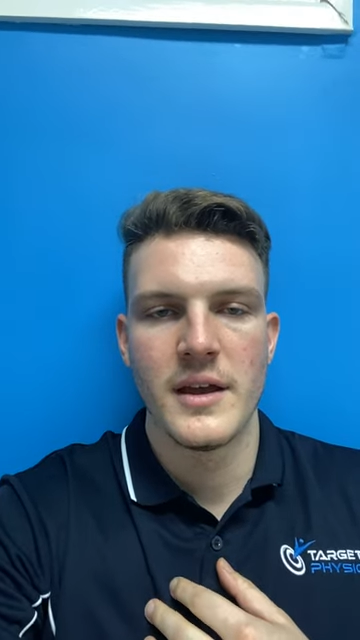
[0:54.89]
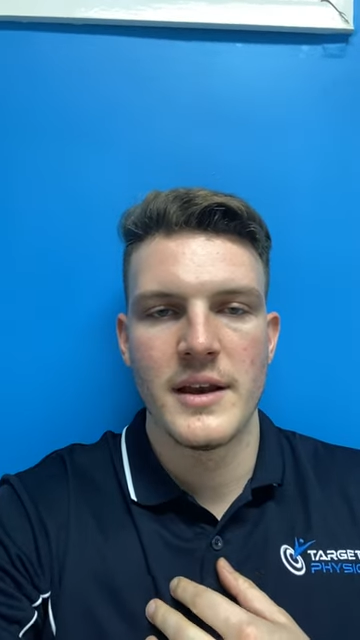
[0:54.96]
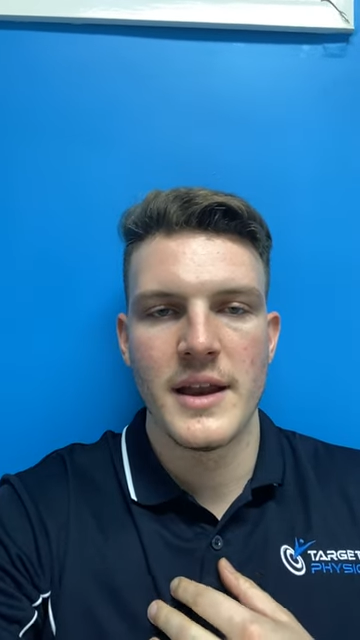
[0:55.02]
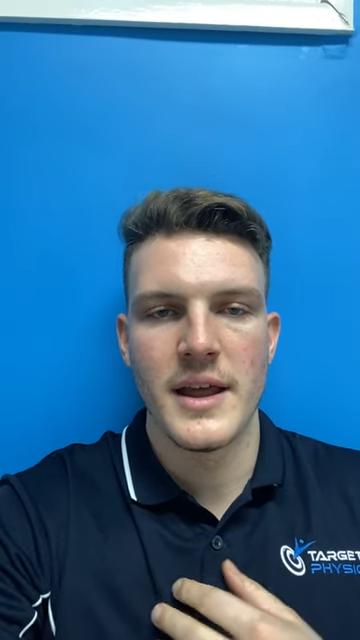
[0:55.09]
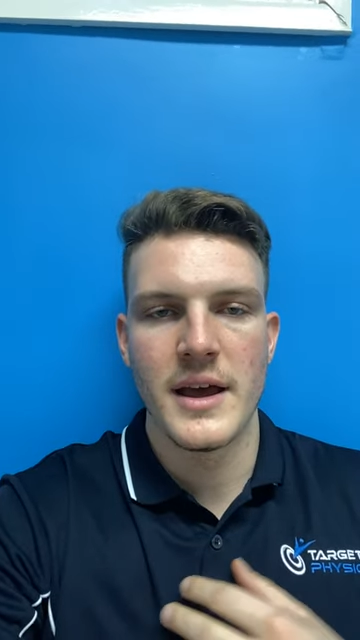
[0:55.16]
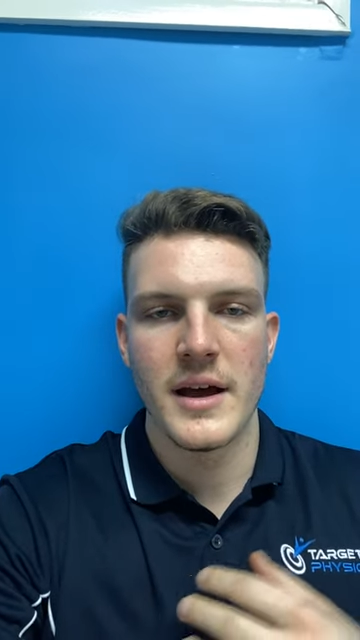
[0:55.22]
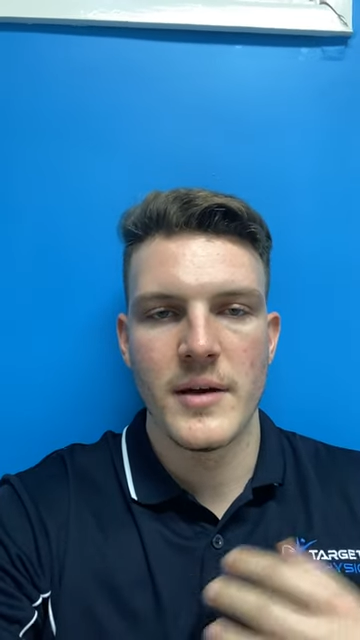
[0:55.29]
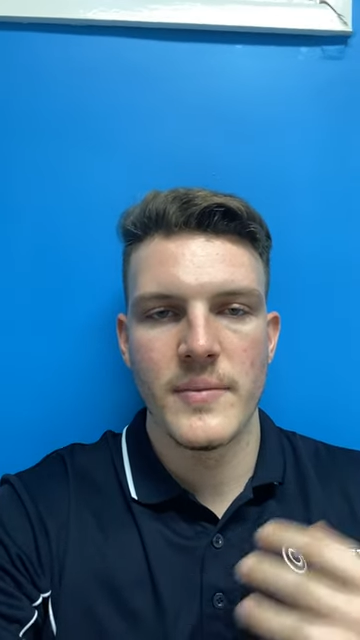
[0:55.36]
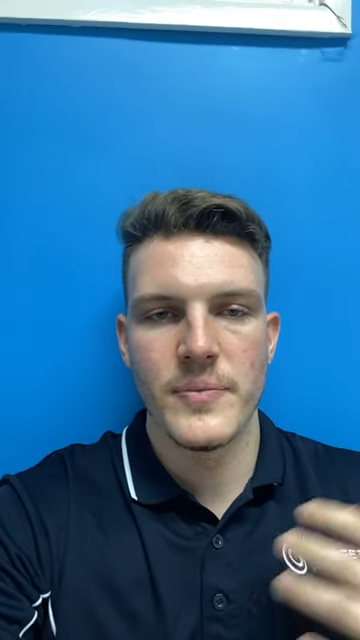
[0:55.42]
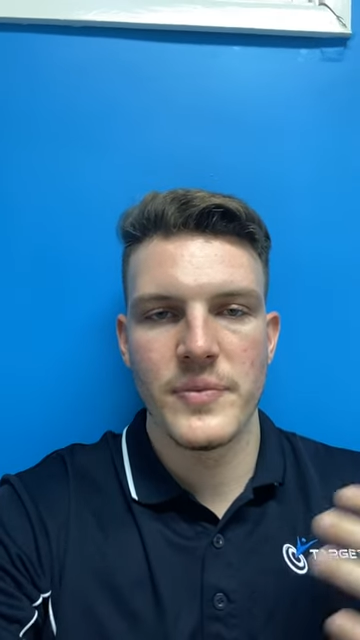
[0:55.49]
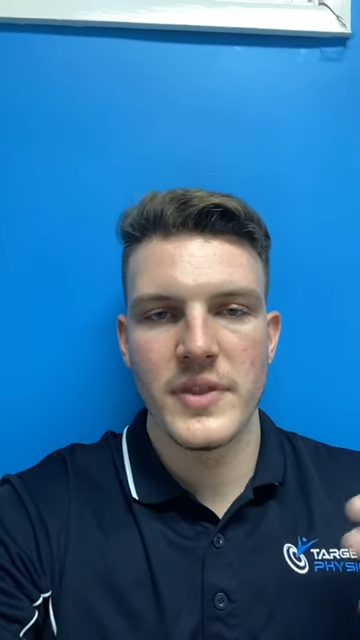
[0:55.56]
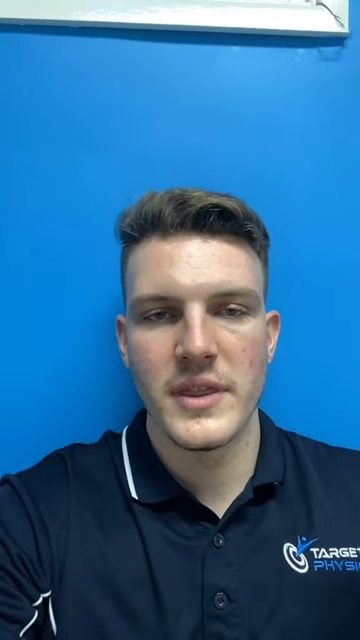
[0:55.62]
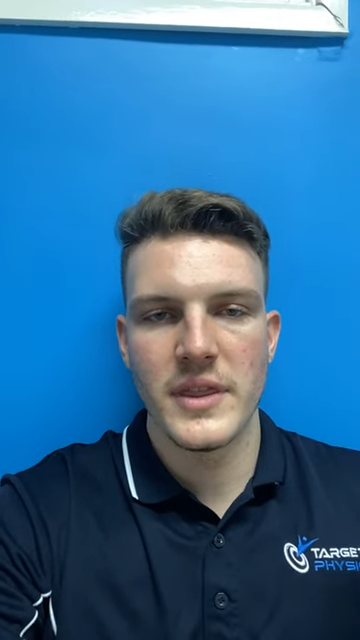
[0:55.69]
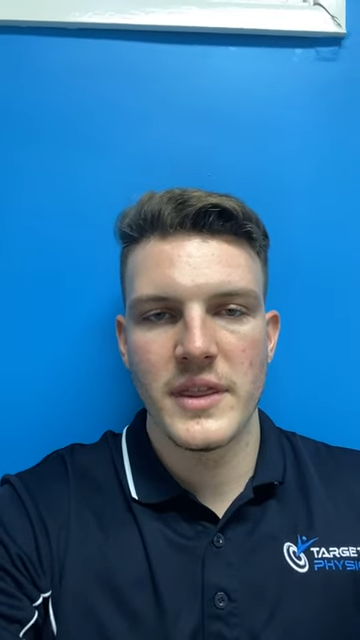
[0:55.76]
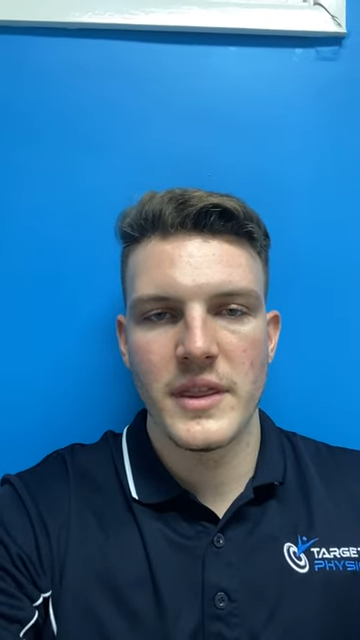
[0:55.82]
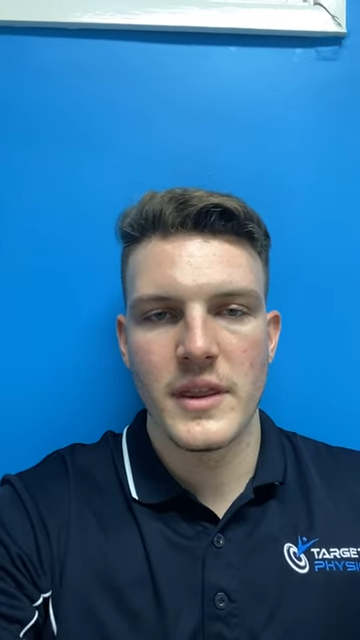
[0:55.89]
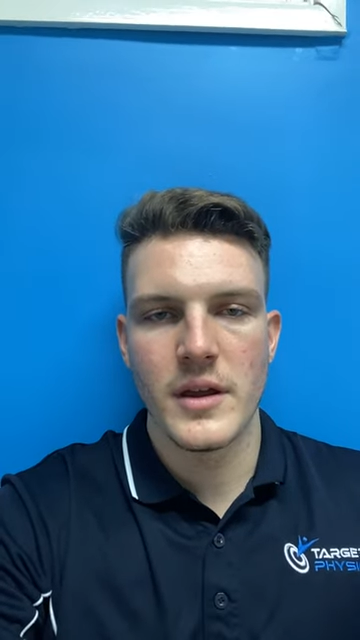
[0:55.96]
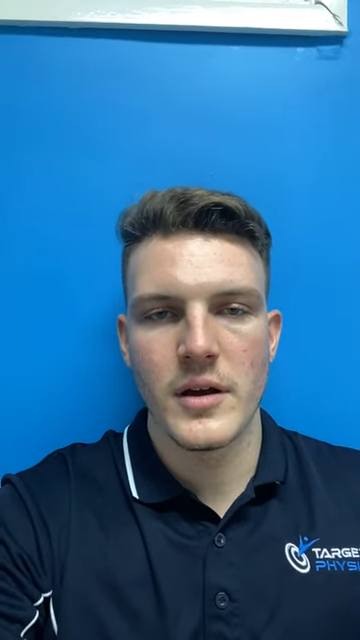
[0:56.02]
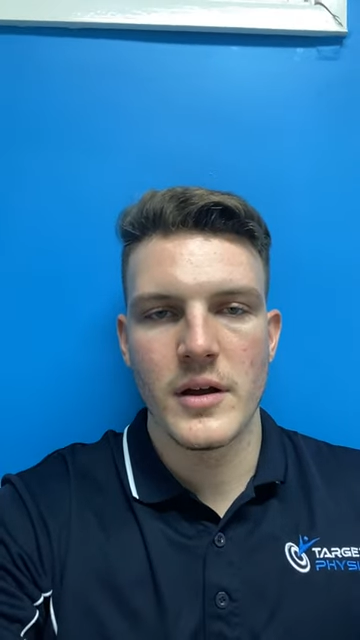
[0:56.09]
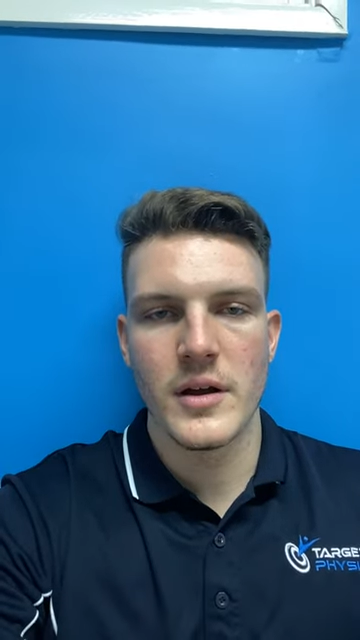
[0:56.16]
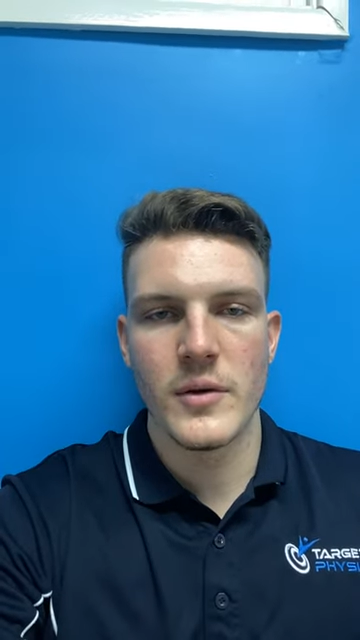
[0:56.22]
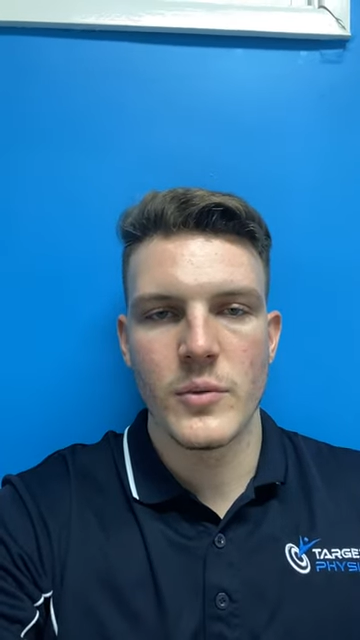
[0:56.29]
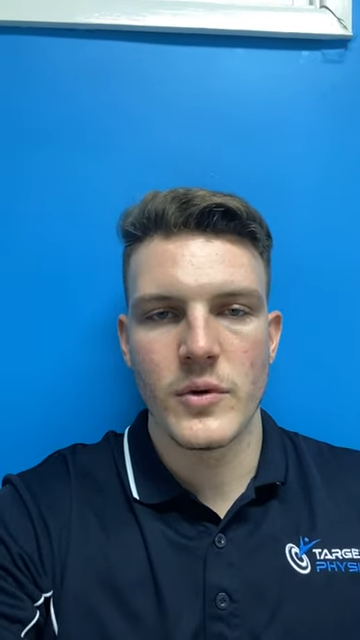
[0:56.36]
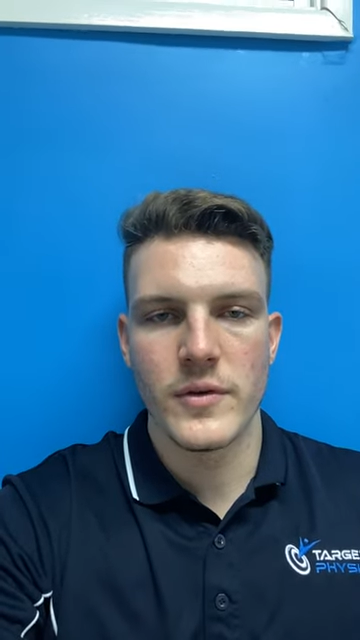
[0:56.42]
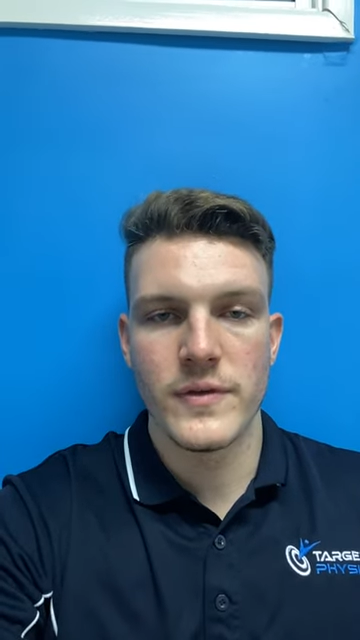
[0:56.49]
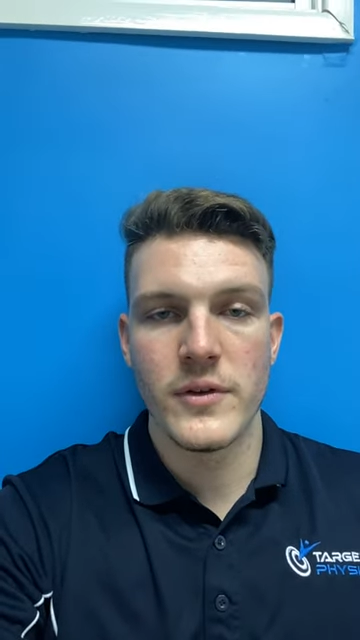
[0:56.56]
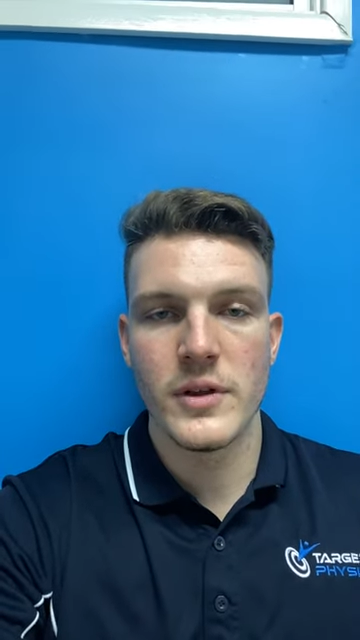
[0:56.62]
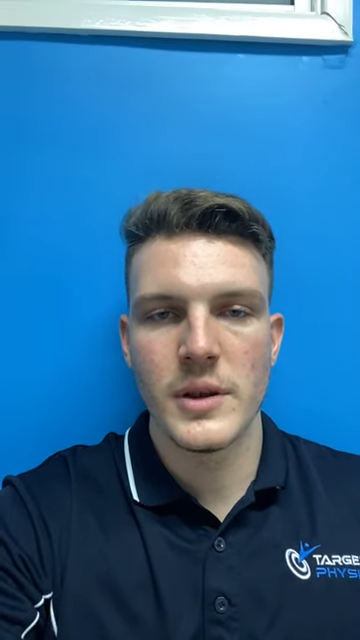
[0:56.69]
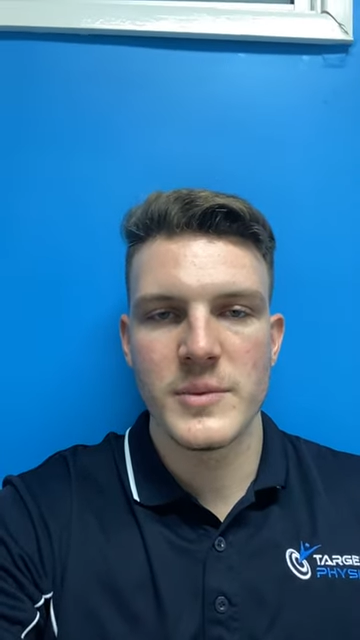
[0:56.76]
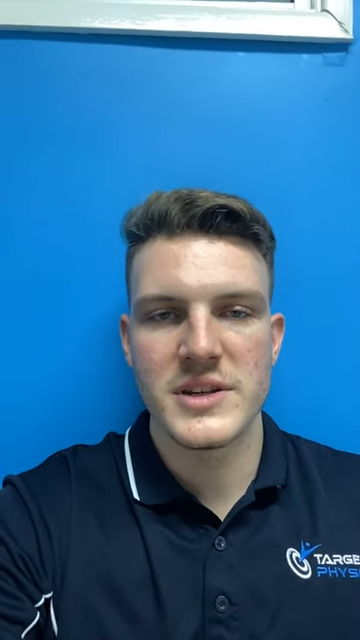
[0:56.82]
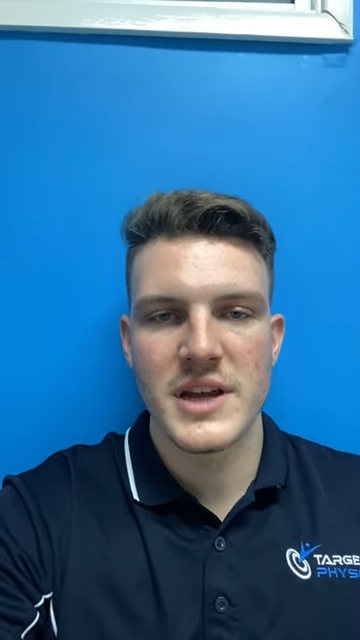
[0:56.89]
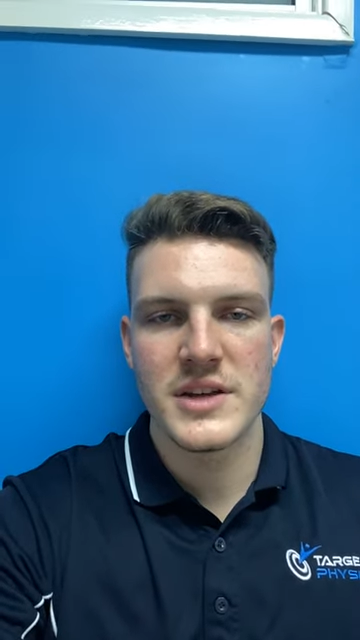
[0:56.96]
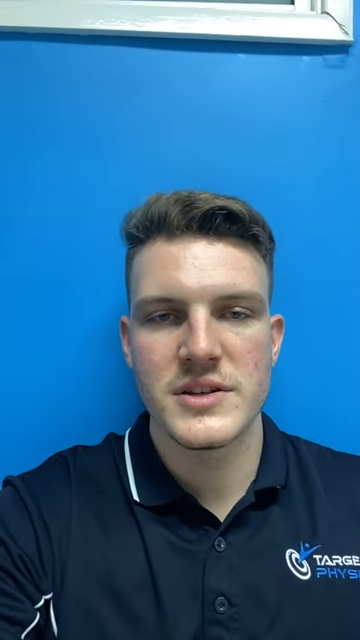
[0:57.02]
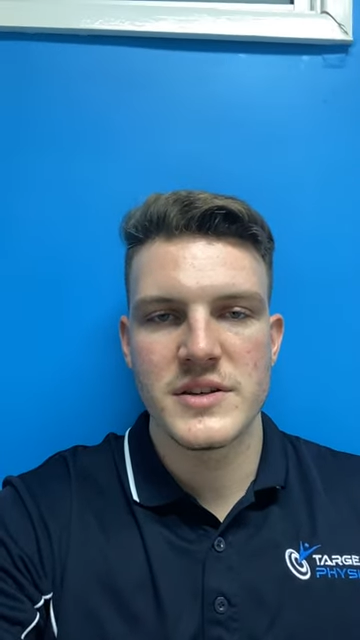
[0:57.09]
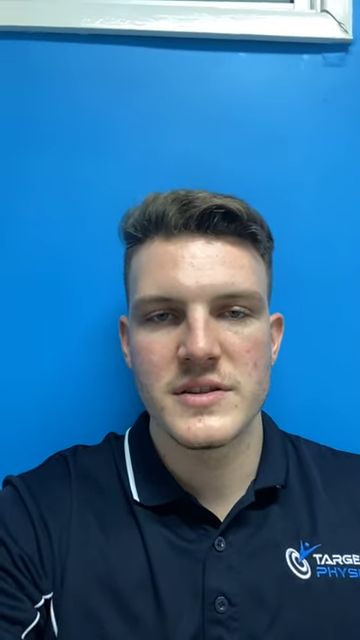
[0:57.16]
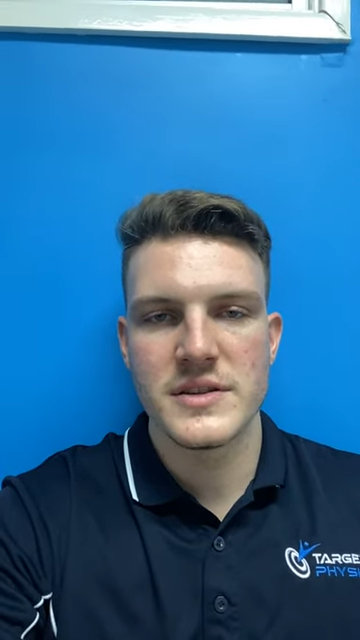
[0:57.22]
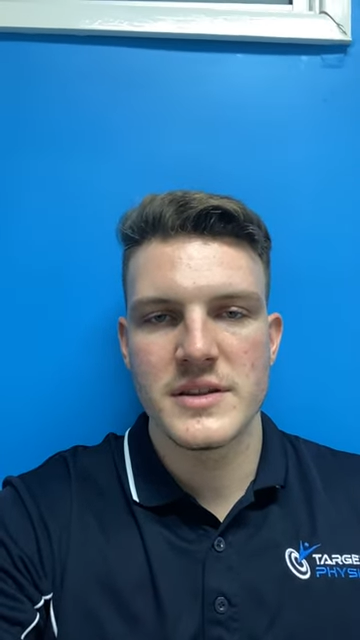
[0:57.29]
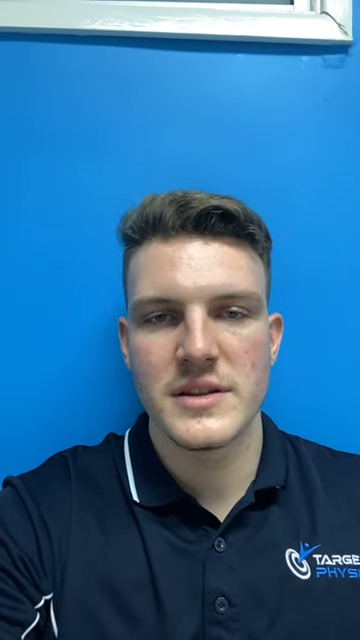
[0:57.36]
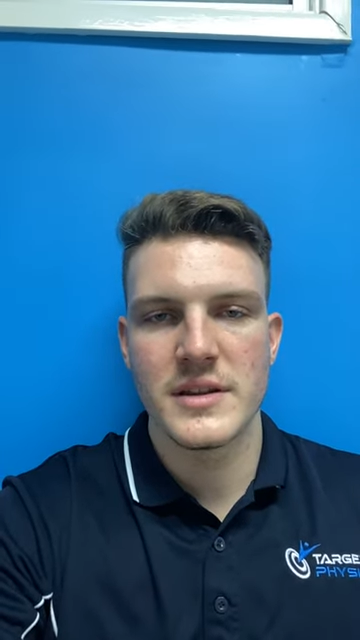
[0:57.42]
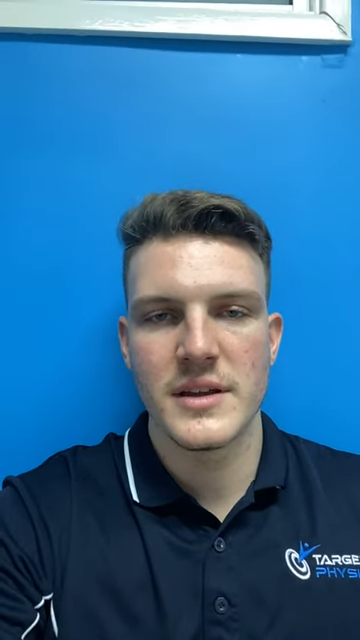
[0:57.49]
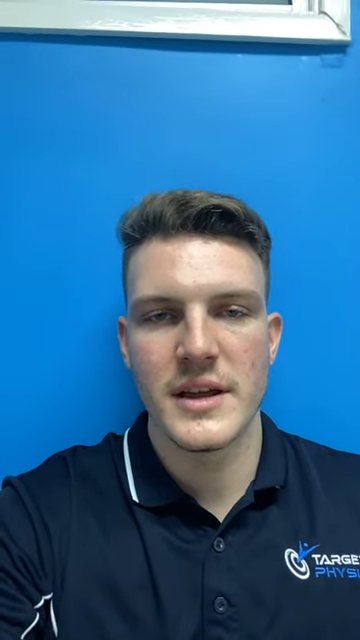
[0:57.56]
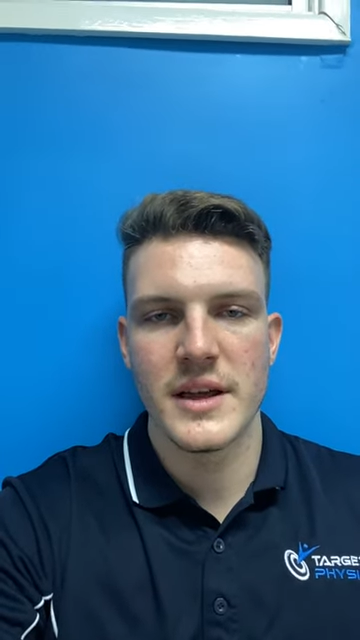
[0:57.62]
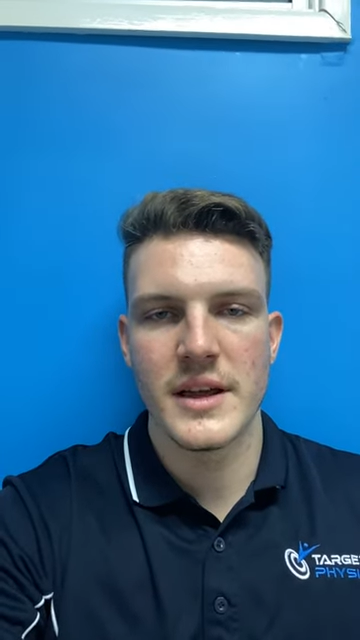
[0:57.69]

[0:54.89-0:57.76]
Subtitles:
Now, there were a few limitations,